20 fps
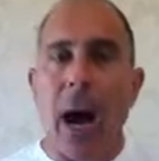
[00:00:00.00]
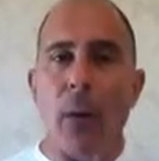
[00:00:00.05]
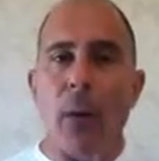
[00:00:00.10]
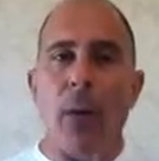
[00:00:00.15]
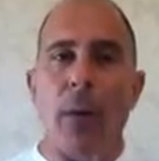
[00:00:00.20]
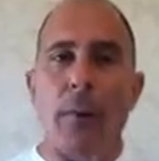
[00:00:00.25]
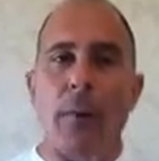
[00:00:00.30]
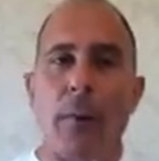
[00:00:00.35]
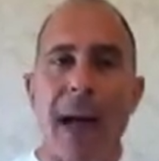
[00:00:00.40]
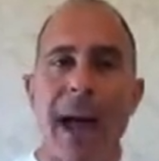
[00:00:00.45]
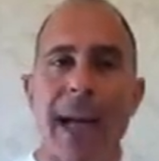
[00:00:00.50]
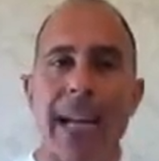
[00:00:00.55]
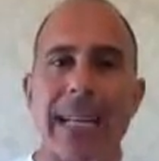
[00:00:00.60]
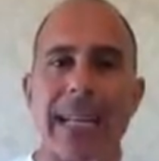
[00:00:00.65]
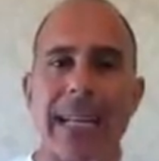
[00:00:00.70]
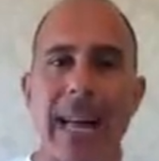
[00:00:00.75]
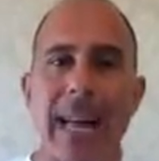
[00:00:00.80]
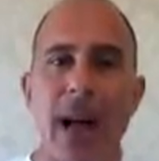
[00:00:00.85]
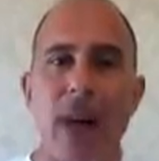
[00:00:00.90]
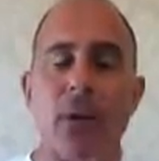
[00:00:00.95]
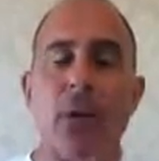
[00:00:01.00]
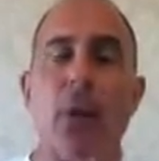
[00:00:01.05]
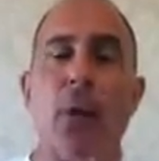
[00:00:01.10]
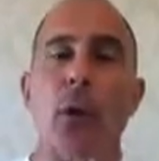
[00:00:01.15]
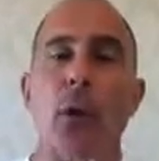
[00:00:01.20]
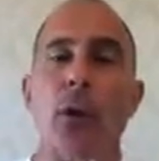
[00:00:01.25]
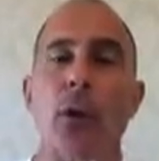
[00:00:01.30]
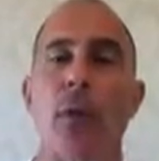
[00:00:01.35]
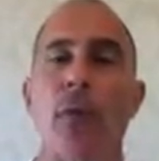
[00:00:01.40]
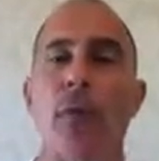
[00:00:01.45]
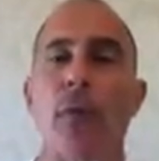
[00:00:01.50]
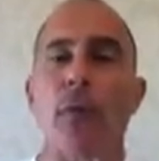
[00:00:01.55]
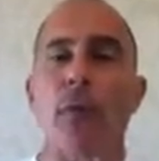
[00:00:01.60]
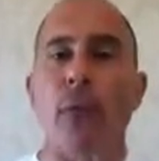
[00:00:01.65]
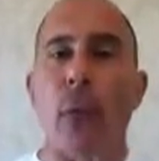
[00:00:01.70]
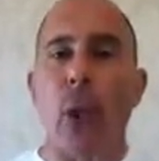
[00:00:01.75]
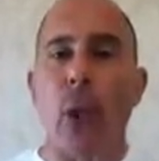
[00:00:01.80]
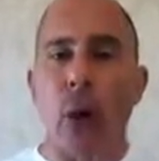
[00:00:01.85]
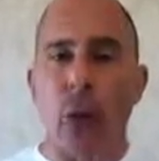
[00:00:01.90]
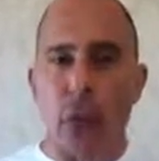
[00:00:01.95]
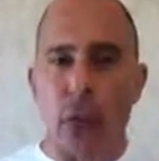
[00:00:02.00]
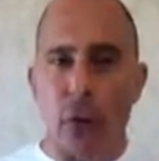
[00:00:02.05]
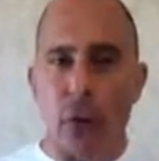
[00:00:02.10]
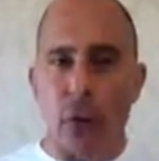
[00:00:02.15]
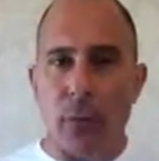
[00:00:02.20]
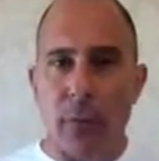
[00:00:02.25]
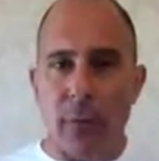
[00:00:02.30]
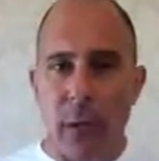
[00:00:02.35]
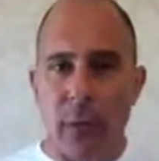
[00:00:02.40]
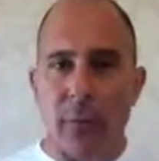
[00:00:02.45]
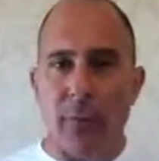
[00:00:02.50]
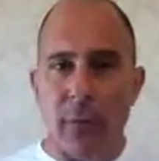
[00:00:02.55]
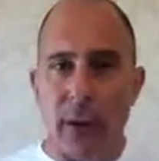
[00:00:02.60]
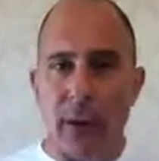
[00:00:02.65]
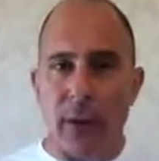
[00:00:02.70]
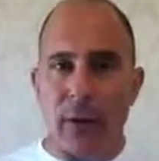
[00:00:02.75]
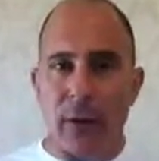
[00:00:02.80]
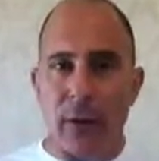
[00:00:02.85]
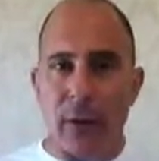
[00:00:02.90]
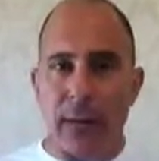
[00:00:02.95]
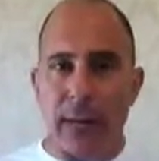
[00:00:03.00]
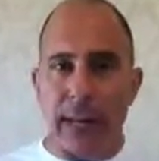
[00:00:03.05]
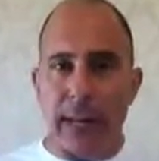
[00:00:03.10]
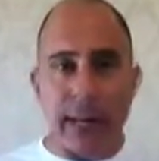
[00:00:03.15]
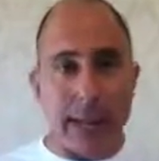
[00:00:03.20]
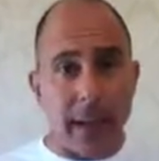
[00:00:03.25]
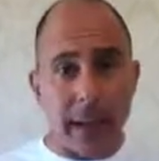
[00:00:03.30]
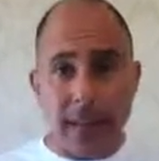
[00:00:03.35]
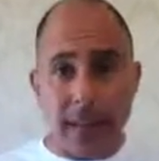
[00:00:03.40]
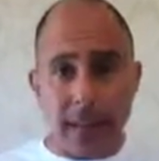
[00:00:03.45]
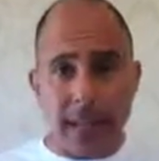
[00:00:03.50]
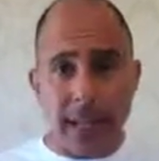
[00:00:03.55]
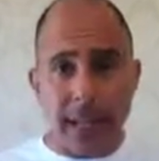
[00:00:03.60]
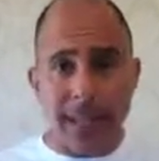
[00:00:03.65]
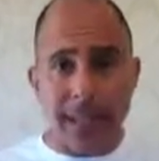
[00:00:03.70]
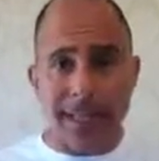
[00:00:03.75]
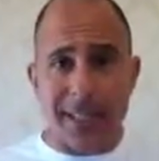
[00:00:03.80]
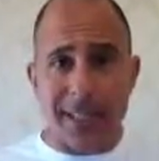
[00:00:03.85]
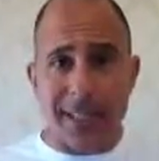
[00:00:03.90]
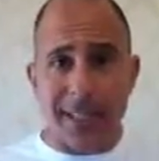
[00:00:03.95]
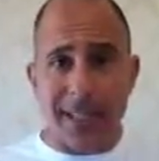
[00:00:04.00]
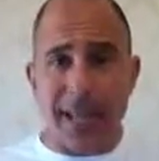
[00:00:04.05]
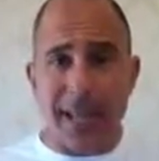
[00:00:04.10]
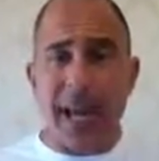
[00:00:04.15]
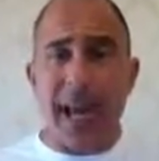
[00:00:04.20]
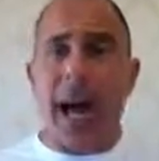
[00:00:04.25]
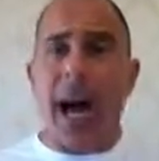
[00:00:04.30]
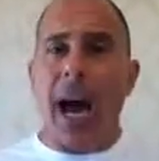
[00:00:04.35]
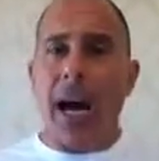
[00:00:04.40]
I would back down the volume of my training, not the intensity.